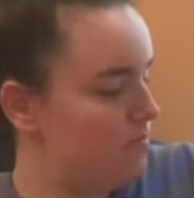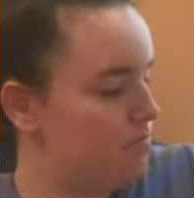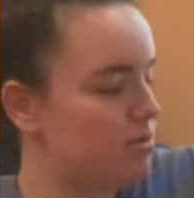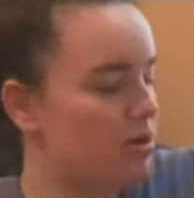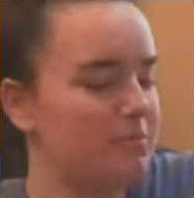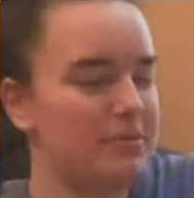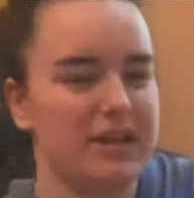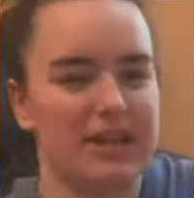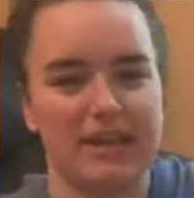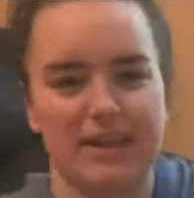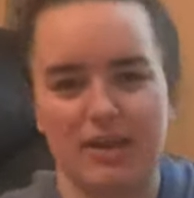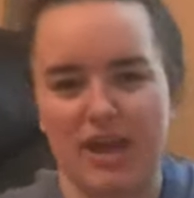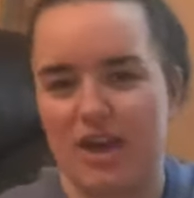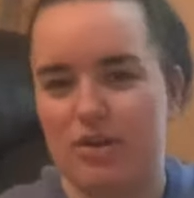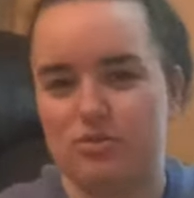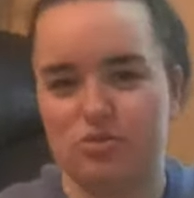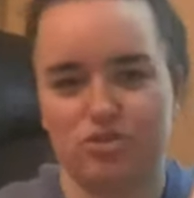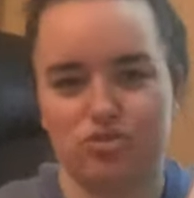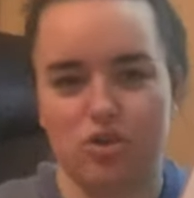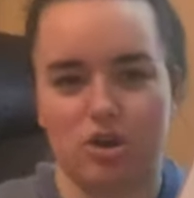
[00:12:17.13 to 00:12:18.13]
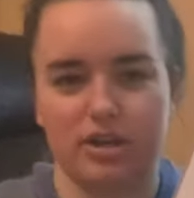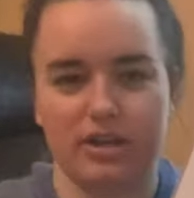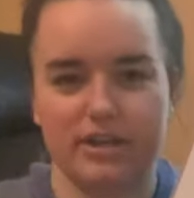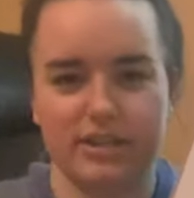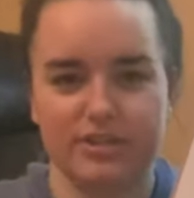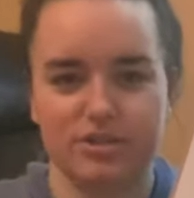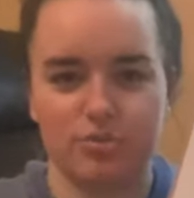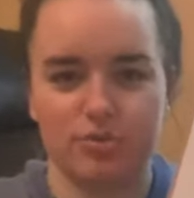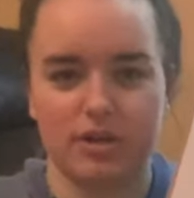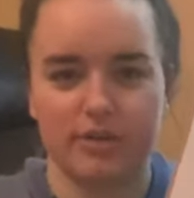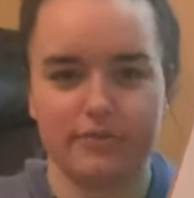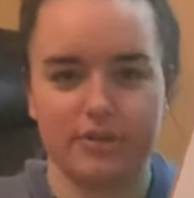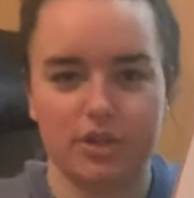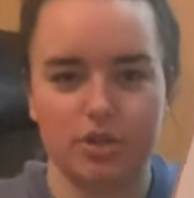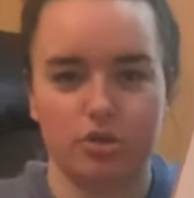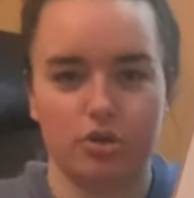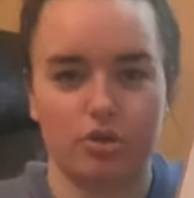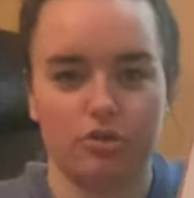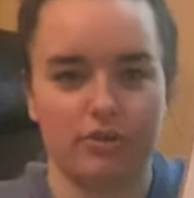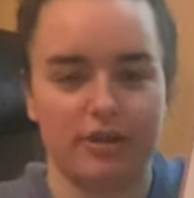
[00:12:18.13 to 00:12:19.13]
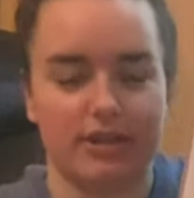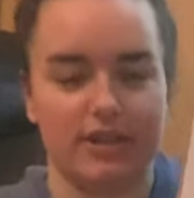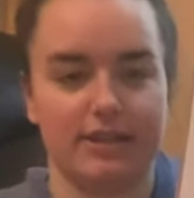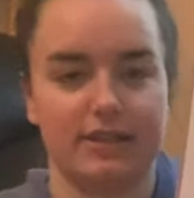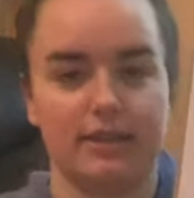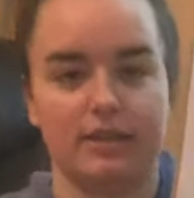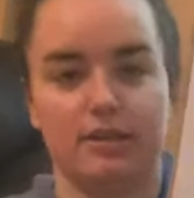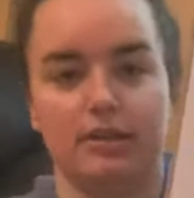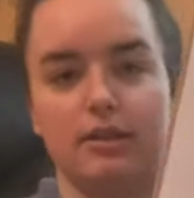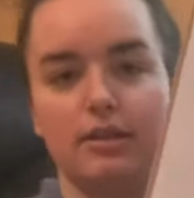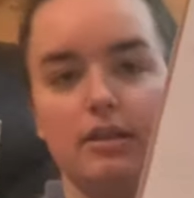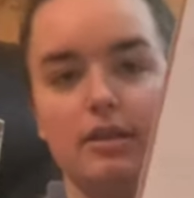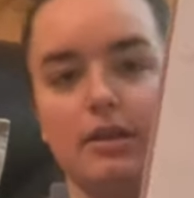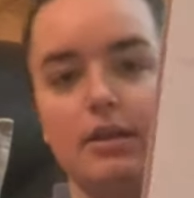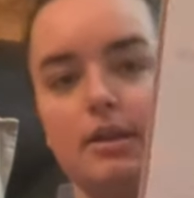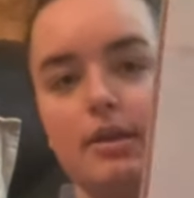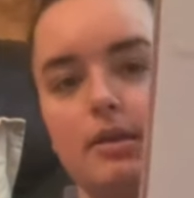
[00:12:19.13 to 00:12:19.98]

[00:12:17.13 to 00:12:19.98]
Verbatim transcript: Probably like how strong it is or whatever. You colour in like the little